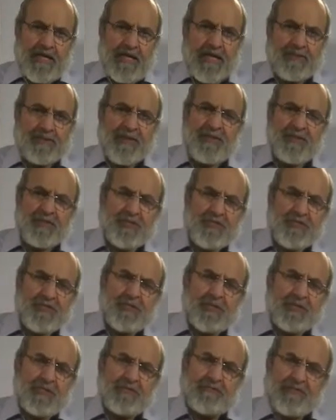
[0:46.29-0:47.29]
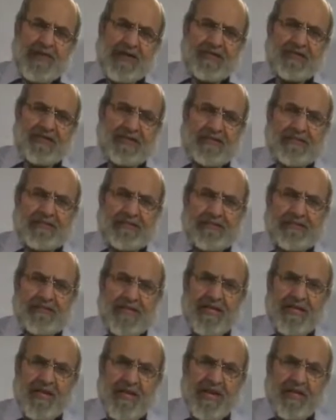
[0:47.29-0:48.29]
I mentioned the fact that
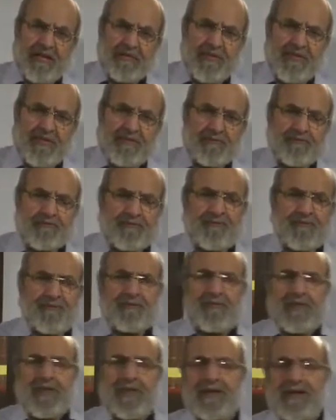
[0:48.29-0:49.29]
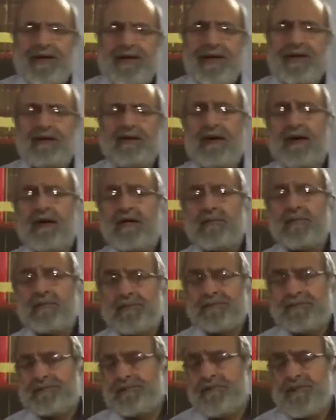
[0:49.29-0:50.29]
in Arabic,
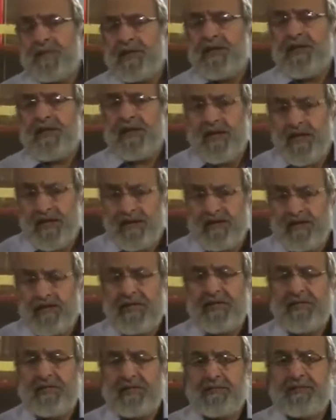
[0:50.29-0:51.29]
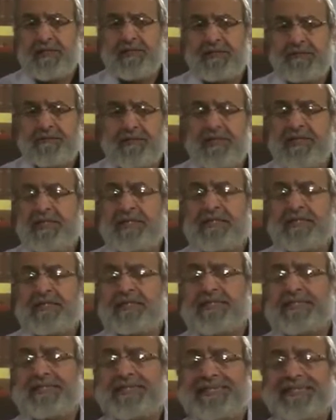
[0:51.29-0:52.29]
Arab carry a very
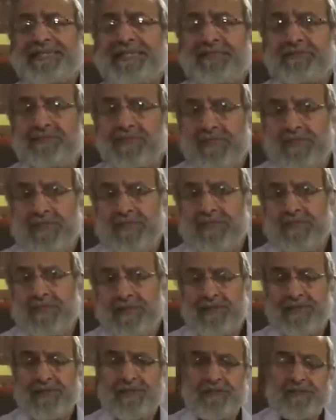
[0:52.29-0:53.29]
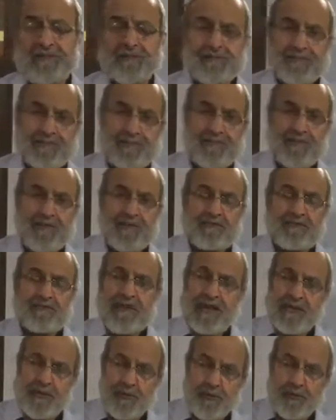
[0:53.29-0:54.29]
significant
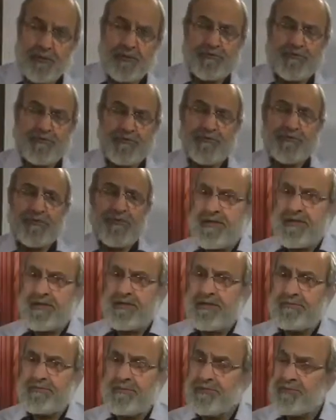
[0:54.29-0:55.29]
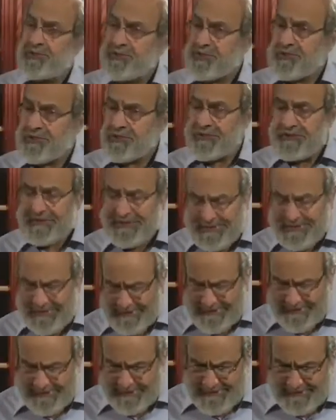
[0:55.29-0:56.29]
value position
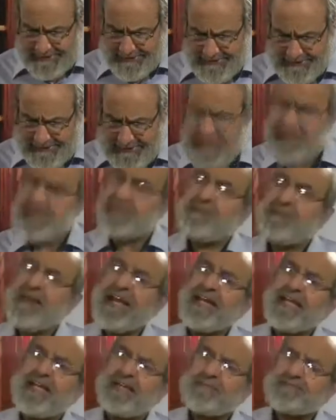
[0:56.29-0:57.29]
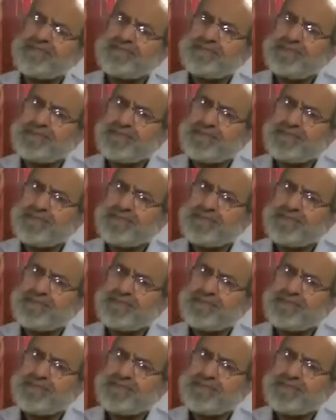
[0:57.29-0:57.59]
in explaining